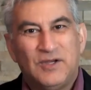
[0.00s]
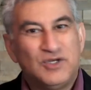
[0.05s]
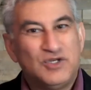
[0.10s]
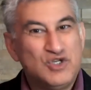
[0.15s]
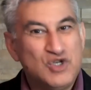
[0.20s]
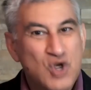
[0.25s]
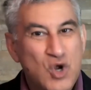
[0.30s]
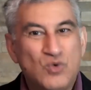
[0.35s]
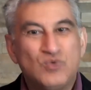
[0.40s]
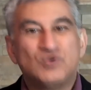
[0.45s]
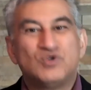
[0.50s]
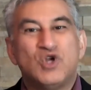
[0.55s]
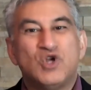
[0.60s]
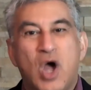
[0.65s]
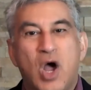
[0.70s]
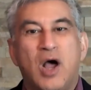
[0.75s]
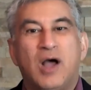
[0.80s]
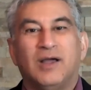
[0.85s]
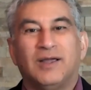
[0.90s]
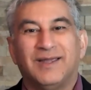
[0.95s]
Don't
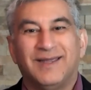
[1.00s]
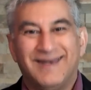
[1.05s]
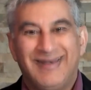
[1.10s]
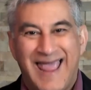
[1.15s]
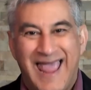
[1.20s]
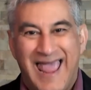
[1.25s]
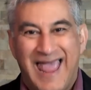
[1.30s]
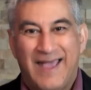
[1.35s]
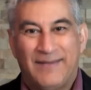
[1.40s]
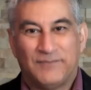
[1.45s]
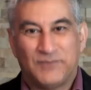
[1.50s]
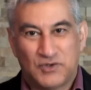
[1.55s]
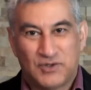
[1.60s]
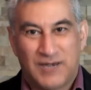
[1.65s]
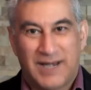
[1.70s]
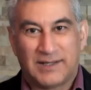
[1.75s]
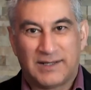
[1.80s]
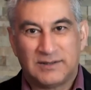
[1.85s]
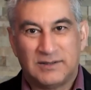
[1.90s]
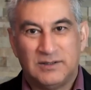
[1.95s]
talk in
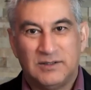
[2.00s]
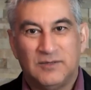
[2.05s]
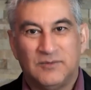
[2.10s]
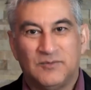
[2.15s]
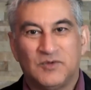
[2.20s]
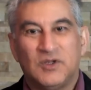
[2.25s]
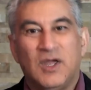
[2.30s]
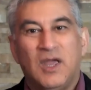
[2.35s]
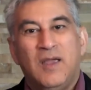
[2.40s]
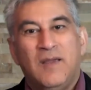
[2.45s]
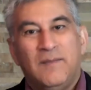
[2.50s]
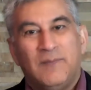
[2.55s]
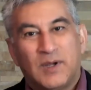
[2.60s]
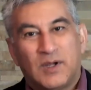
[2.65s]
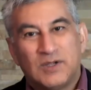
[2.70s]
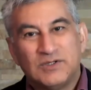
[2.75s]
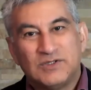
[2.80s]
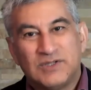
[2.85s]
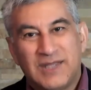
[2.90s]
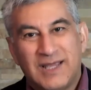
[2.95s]
abstract terms,
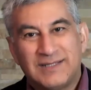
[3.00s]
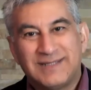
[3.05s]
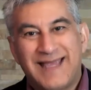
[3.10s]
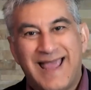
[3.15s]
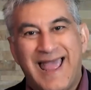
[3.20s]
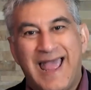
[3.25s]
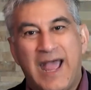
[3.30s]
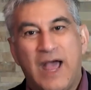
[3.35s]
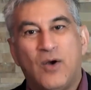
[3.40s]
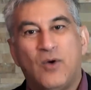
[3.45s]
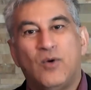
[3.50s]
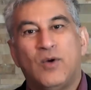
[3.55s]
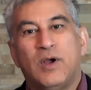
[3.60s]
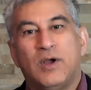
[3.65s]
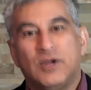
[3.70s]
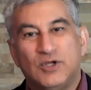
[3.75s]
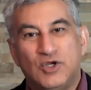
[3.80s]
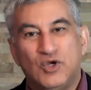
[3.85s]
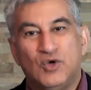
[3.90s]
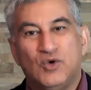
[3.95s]
because that's how
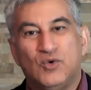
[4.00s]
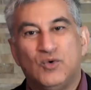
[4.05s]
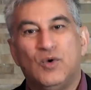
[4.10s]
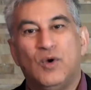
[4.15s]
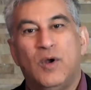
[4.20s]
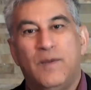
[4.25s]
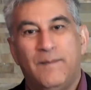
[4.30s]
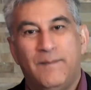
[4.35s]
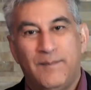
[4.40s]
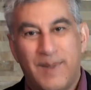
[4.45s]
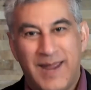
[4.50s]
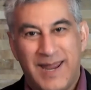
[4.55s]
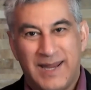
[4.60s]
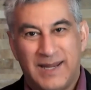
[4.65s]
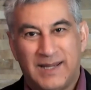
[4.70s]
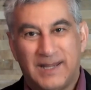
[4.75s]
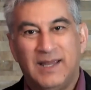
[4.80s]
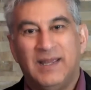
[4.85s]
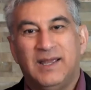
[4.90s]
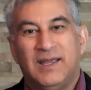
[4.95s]
you
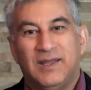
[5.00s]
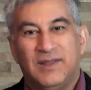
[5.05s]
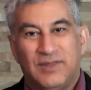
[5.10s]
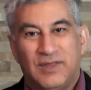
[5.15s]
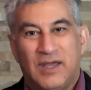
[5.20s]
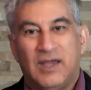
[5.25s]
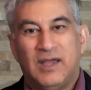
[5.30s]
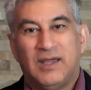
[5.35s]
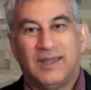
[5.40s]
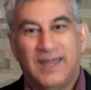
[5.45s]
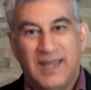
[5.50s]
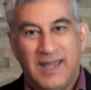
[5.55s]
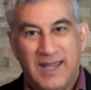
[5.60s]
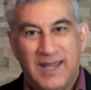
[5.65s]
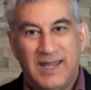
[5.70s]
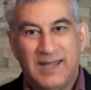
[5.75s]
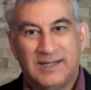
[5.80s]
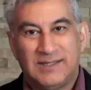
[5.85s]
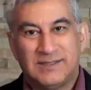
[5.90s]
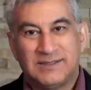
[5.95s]
make the
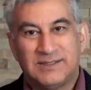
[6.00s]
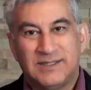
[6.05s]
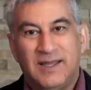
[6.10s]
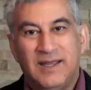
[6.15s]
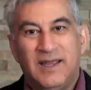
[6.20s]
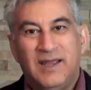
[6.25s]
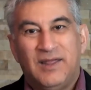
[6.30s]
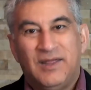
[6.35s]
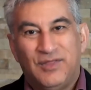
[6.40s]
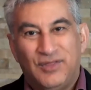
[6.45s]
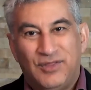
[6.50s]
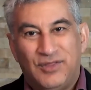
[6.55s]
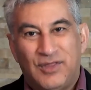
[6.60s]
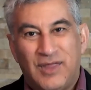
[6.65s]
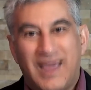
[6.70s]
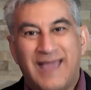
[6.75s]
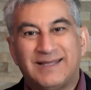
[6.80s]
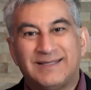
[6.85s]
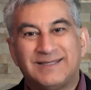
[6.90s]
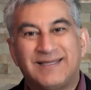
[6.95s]
case.
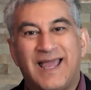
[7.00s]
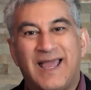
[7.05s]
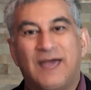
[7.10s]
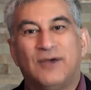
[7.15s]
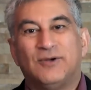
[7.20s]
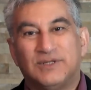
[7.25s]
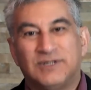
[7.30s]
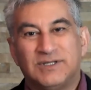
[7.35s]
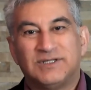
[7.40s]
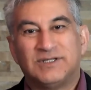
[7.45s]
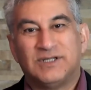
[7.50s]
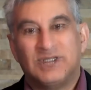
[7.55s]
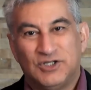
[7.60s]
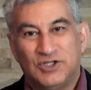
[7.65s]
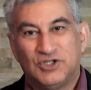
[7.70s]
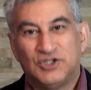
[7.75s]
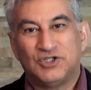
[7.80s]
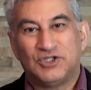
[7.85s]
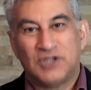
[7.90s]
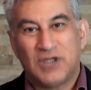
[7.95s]
That's how
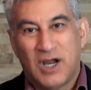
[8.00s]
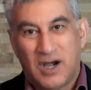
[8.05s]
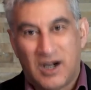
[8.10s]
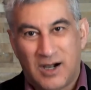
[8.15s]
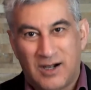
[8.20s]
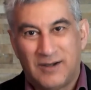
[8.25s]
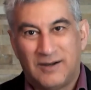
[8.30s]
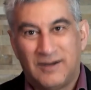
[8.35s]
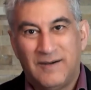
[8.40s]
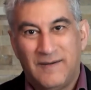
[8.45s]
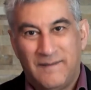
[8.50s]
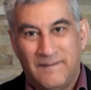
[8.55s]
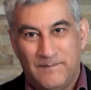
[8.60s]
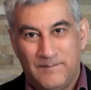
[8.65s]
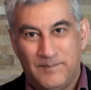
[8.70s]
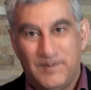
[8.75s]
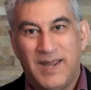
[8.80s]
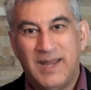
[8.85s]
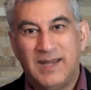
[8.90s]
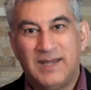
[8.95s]
decisions are
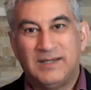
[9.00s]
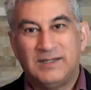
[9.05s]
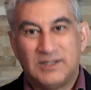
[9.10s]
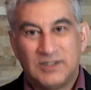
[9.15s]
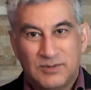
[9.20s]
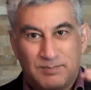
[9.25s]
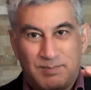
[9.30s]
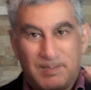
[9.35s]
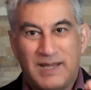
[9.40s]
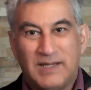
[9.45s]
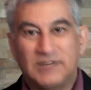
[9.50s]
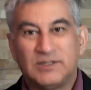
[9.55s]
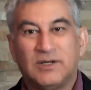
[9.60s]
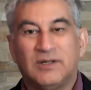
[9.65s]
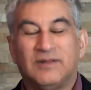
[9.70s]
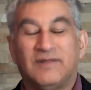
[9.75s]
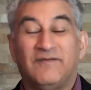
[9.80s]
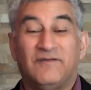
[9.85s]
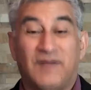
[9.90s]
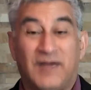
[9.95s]
made, is based
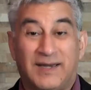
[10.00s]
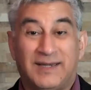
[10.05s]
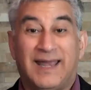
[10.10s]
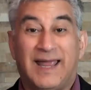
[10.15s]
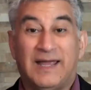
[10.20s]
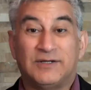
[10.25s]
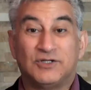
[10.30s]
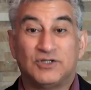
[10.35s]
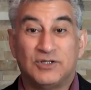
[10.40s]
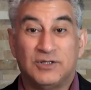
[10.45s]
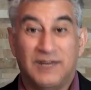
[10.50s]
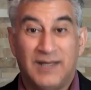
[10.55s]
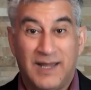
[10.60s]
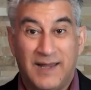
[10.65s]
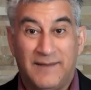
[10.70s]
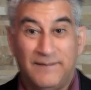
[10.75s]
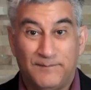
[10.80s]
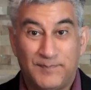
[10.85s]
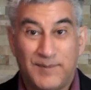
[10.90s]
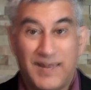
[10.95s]
on the financial
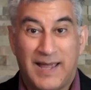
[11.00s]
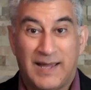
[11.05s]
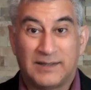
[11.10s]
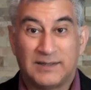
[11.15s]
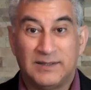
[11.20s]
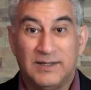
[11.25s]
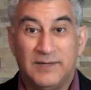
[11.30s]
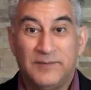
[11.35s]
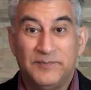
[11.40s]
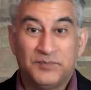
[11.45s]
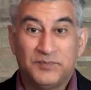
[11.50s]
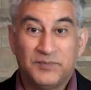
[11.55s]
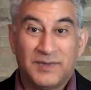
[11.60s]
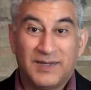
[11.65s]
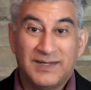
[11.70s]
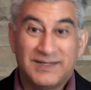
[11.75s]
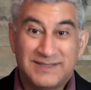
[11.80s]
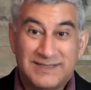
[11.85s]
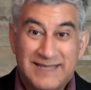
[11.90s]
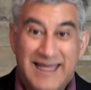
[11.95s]
impact.
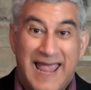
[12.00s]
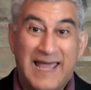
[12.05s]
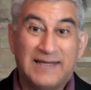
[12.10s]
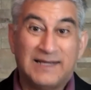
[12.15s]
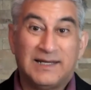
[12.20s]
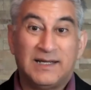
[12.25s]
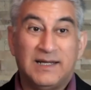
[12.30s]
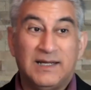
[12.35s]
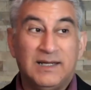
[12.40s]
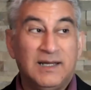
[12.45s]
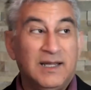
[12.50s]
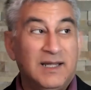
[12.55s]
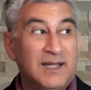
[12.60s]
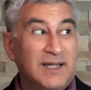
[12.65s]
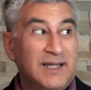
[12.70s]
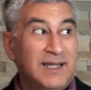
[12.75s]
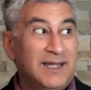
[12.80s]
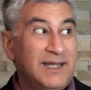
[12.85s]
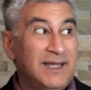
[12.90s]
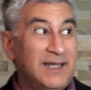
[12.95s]
Sadly,
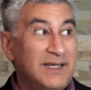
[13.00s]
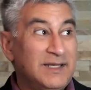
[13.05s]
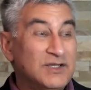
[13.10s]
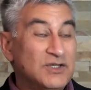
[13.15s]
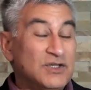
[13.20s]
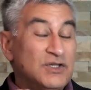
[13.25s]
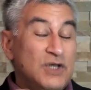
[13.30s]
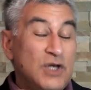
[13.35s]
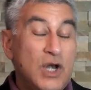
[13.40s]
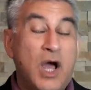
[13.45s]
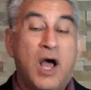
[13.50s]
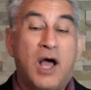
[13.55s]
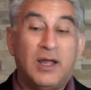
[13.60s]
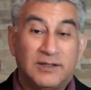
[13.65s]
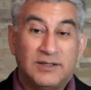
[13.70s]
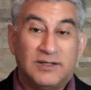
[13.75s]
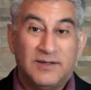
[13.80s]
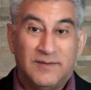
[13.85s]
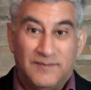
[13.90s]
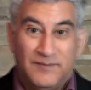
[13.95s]
it's
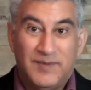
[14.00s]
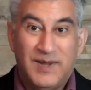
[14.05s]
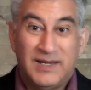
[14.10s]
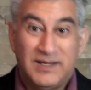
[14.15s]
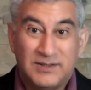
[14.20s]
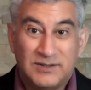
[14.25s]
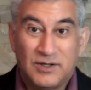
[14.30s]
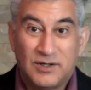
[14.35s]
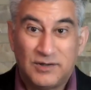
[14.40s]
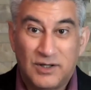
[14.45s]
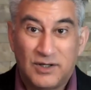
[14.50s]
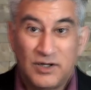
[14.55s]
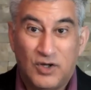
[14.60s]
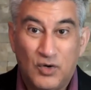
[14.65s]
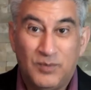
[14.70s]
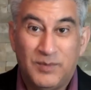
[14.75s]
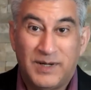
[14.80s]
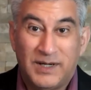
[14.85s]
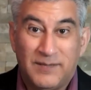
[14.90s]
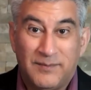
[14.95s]
not based on the
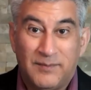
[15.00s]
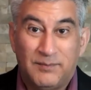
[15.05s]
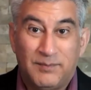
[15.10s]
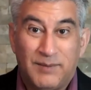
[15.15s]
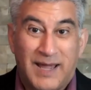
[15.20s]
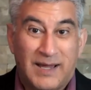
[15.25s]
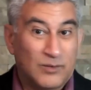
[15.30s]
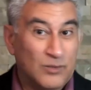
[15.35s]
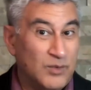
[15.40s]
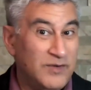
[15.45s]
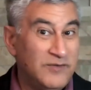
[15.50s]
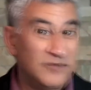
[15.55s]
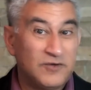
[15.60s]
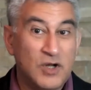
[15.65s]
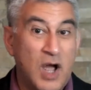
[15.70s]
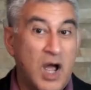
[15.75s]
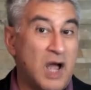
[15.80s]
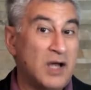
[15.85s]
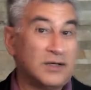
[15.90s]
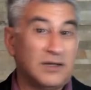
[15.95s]
human impact. We've
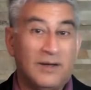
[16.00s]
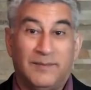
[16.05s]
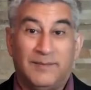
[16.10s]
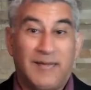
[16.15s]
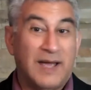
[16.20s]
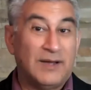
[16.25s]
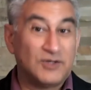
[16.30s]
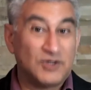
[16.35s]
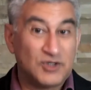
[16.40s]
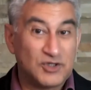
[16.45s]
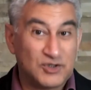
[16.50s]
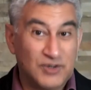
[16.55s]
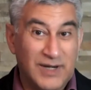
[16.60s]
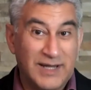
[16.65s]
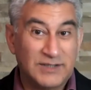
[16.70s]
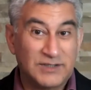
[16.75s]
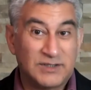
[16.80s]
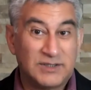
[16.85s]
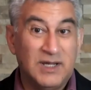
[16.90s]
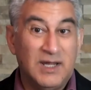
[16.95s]
talked about
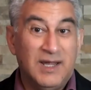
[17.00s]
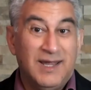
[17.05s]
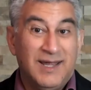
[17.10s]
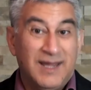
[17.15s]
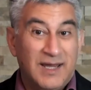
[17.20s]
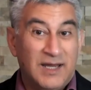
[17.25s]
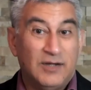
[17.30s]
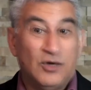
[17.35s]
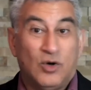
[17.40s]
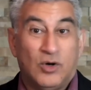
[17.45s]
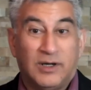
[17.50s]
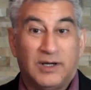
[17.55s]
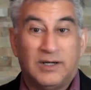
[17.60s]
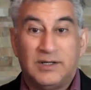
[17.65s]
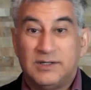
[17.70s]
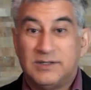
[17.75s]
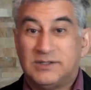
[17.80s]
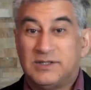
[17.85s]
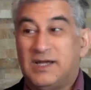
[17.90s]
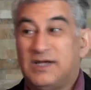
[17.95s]
stress in
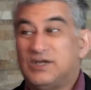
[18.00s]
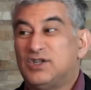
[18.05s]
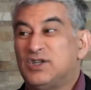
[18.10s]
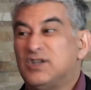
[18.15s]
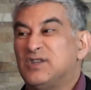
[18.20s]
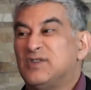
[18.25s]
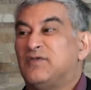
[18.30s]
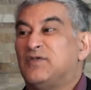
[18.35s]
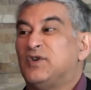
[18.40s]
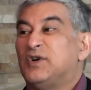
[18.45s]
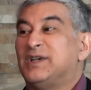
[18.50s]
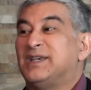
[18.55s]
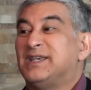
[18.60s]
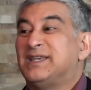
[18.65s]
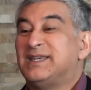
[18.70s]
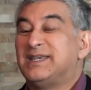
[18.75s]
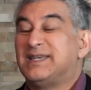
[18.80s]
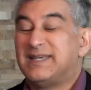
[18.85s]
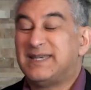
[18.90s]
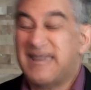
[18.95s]
organizations for
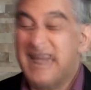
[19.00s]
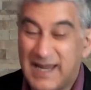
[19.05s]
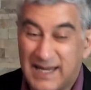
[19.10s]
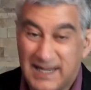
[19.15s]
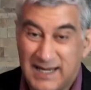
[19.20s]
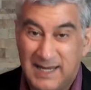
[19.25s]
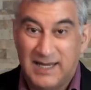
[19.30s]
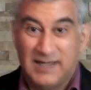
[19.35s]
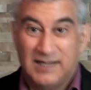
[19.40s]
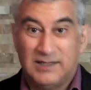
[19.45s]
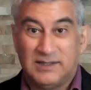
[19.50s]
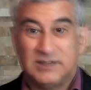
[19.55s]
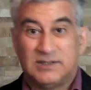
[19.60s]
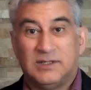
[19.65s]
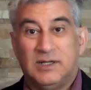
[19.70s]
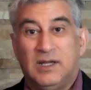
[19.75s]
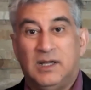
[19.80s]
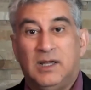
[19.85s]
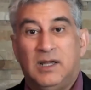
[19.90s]
decades,